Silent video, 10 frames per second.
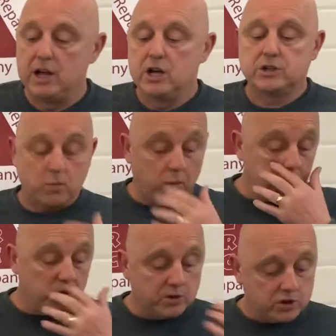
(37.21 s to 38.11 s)
So what you
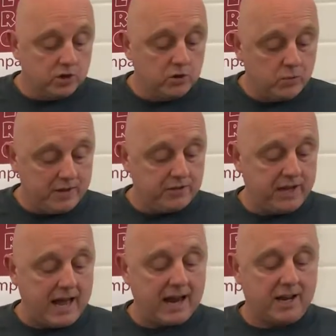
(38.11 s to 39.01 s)
would do with the
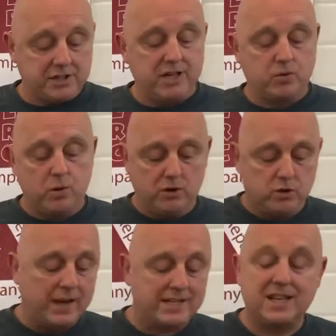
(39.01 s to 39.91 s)

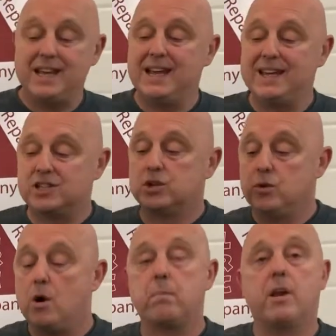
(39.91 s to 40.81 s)
LRC20 is to
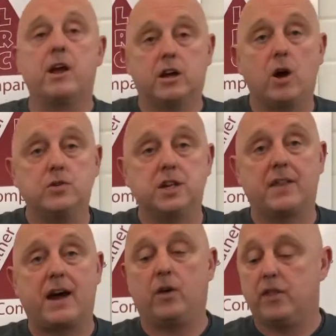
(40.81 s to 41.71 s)
apply a coating of
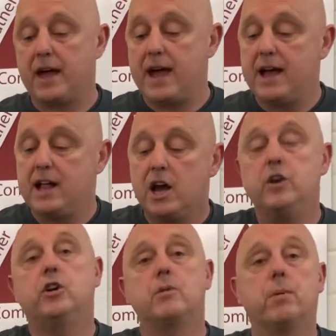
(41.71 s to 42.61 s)
that on there, and you
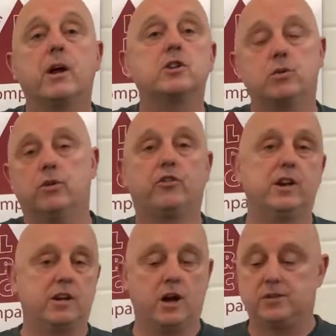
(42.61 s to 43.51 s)
can apply 2 or 3
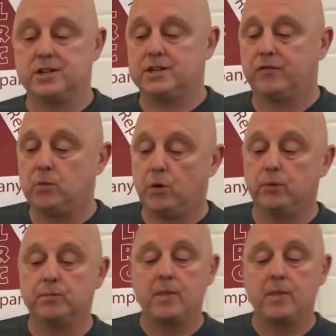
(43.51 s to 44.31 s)
coatings if you want.